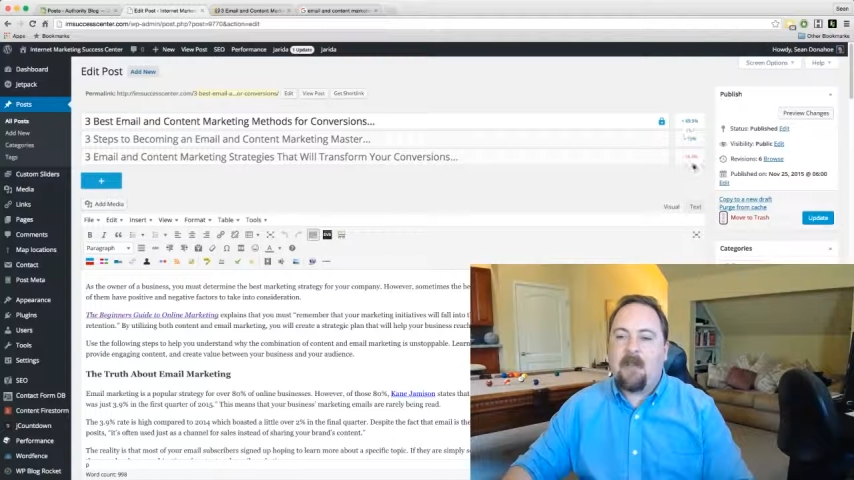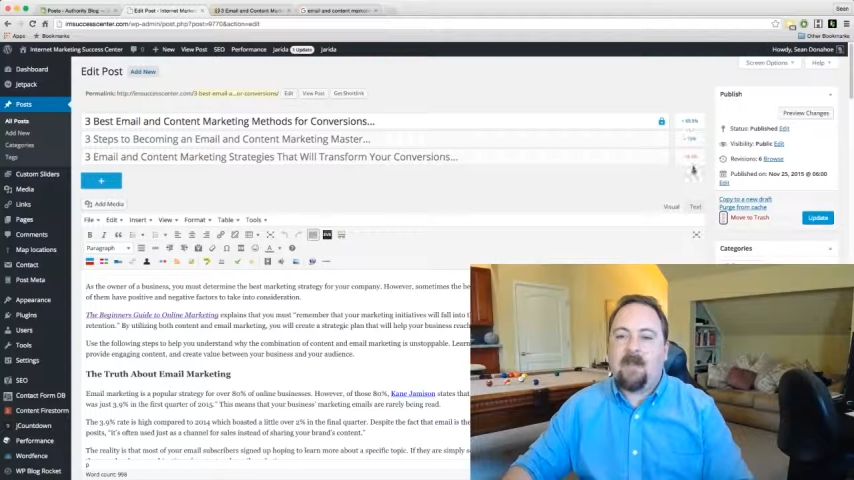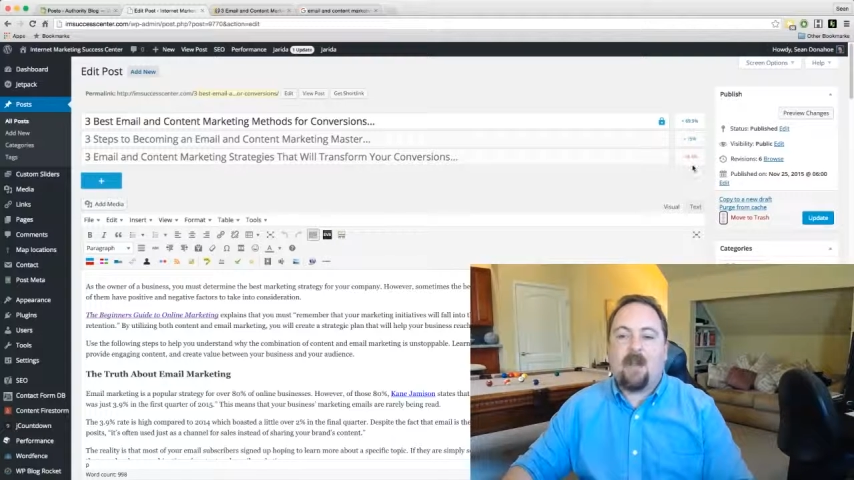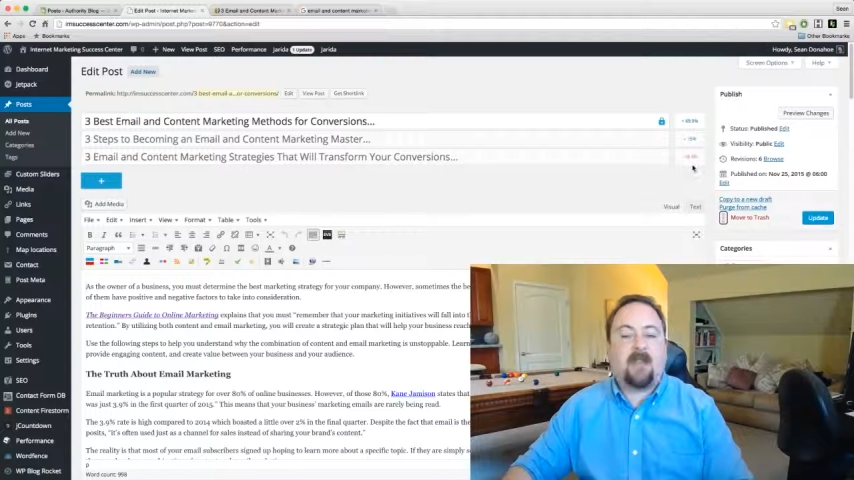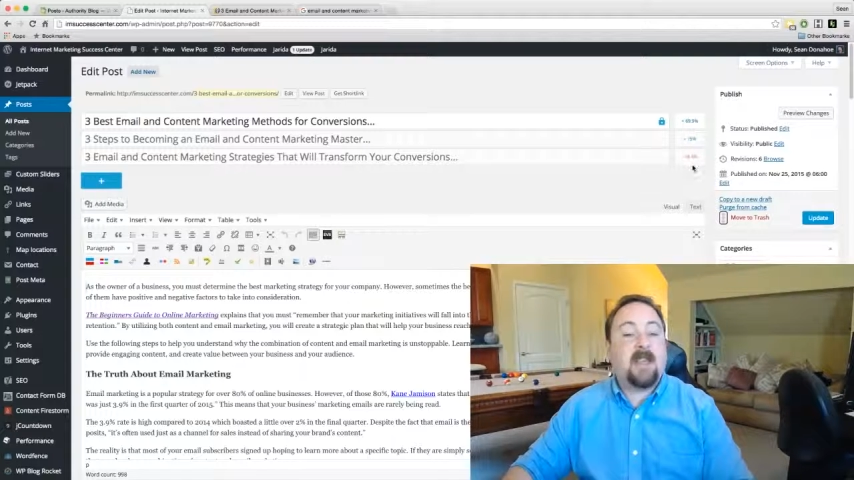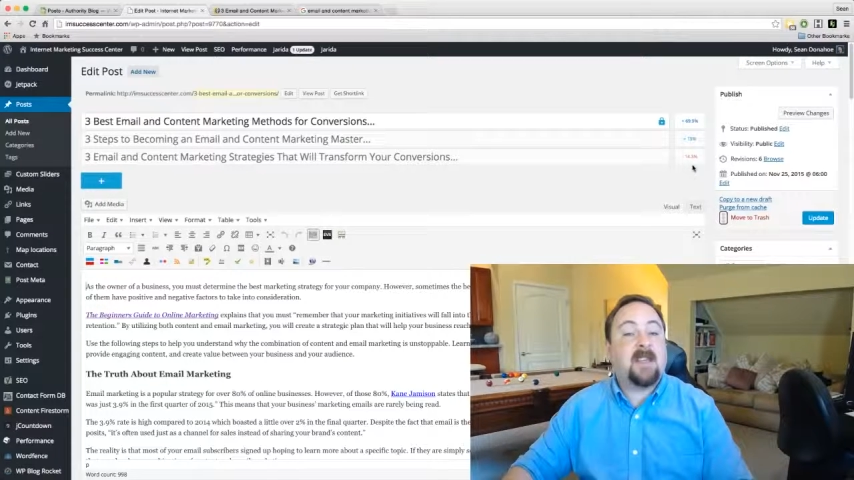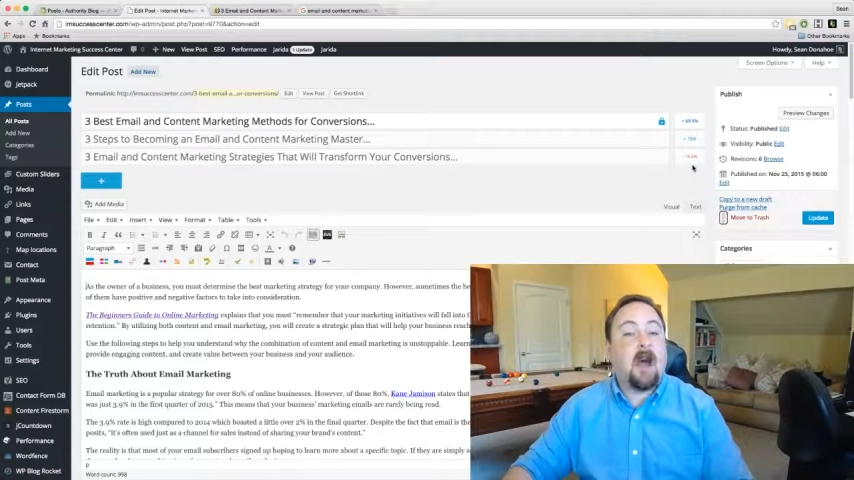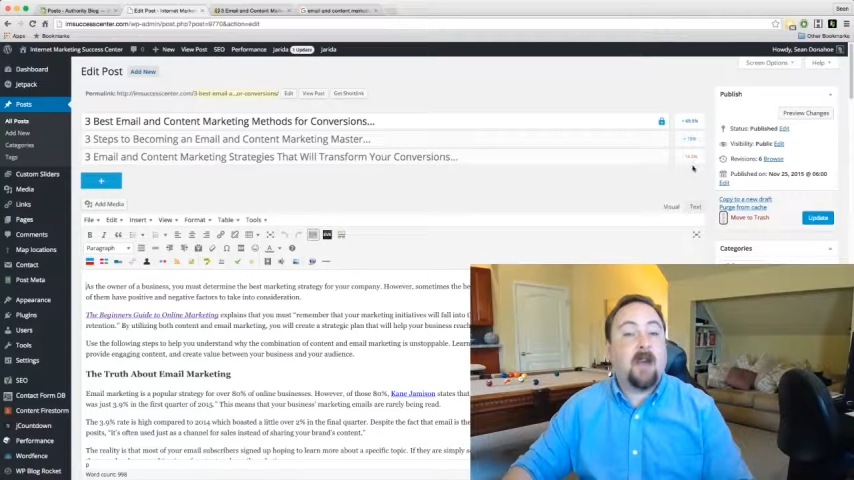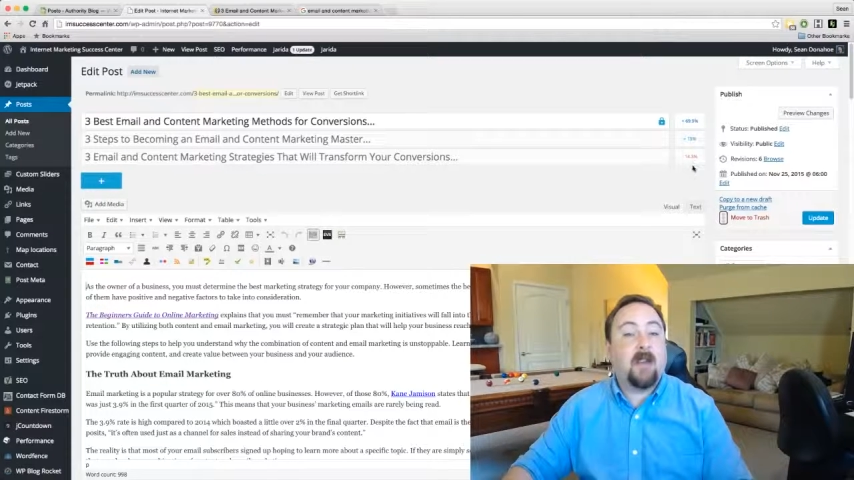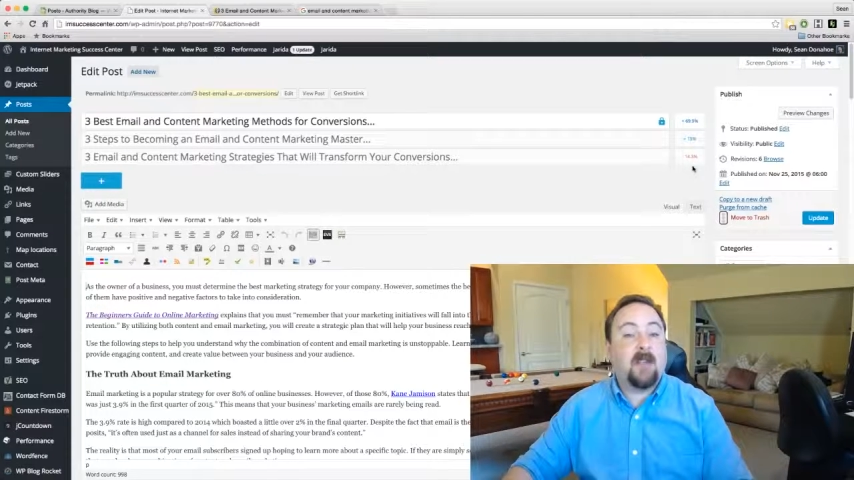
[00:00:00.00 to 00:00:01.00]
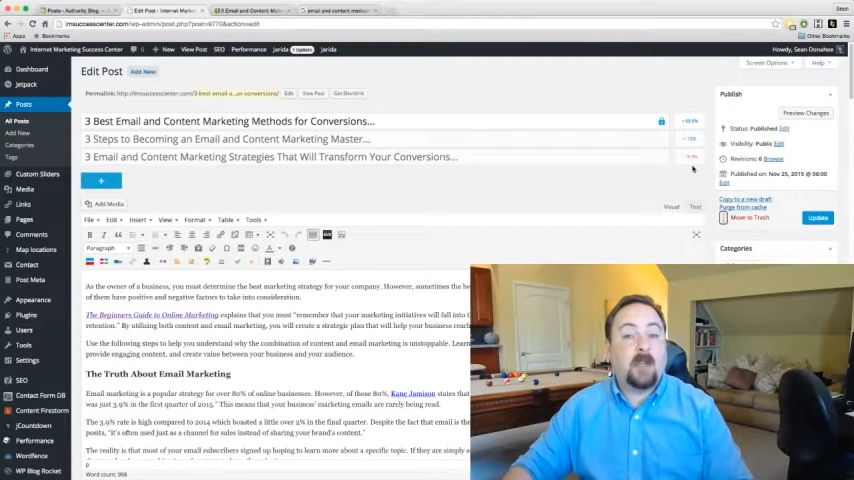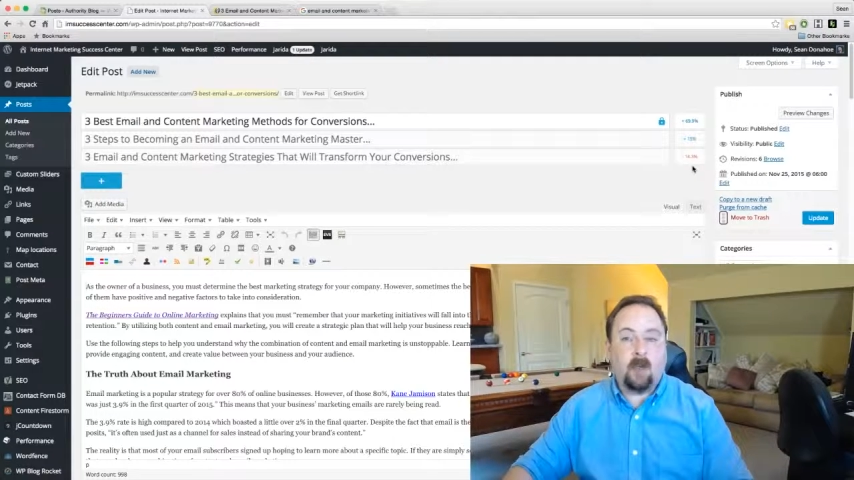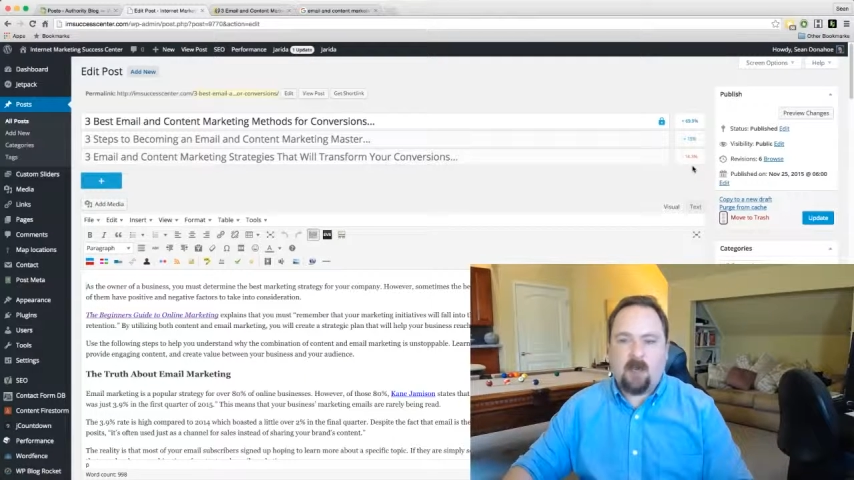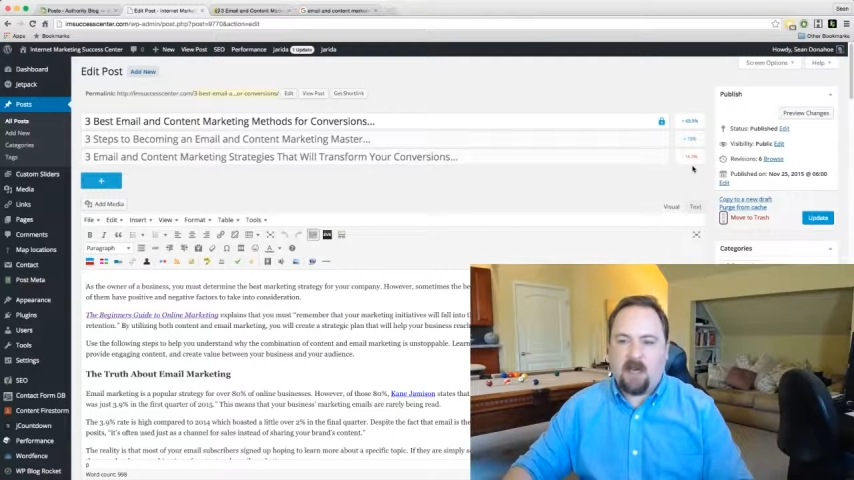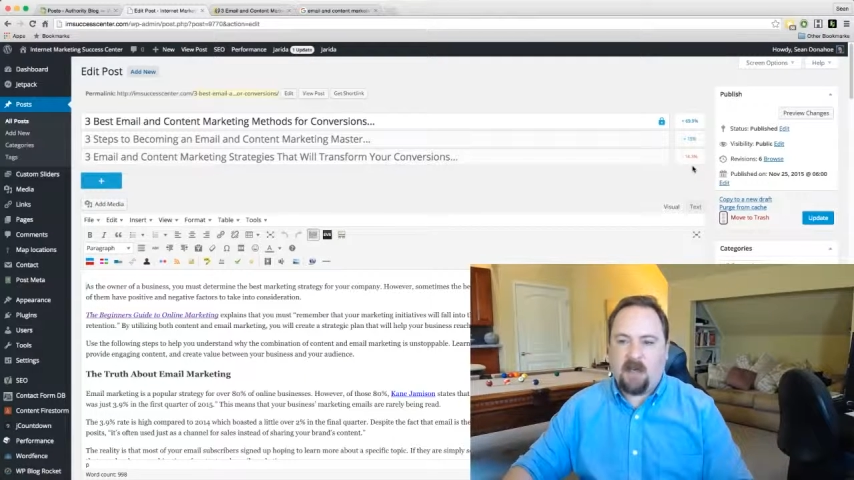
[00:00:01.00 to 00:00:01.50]
that these other 2
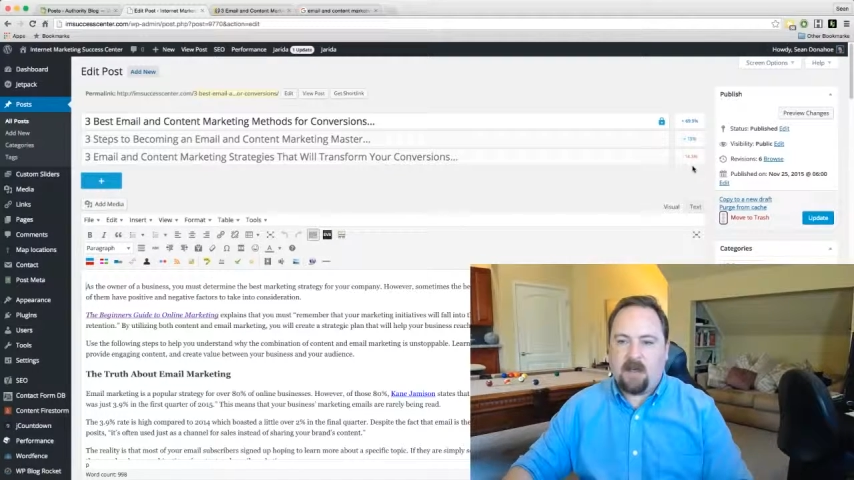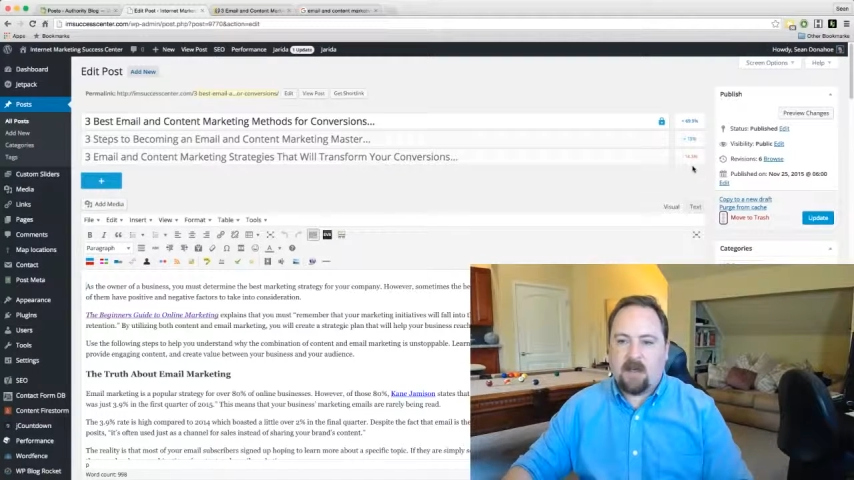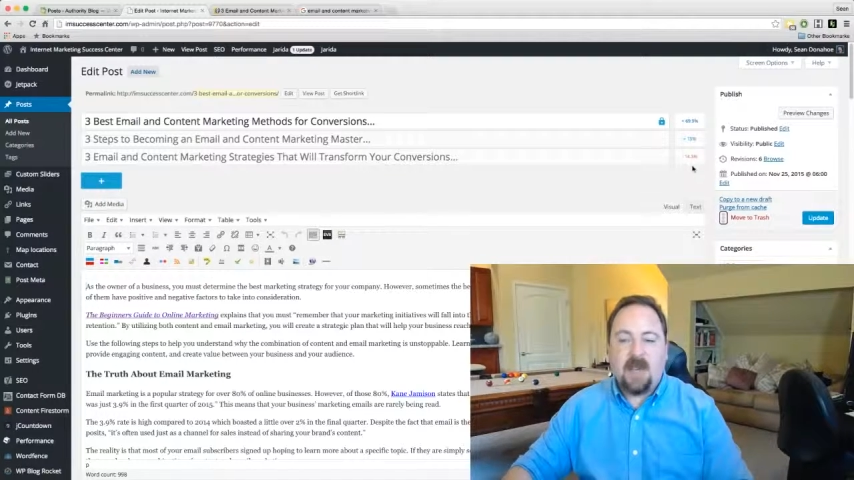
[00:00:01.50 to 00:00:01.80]
did.